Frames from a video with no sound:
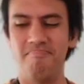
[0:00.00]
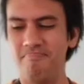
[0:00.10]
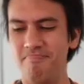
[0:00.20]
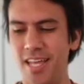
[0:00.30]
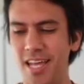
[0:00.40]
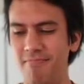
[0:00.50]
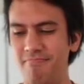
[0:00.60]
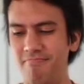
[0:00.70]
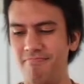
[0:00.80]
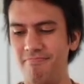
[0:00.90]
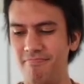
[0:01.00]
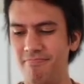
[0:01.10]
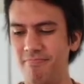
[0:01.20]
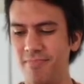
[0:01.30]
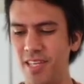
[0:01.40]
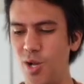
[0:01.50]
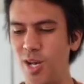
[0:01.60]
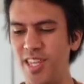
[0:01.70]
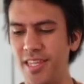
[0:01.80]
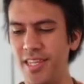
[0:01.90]
then the only
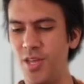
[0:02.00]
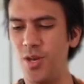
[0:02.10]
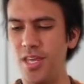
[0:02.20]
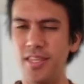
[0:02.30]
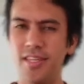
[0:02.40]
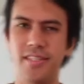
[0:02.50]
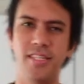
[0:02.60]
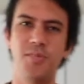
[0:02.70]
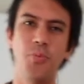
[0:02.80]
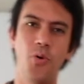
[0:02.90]
thing that you need is a spoon.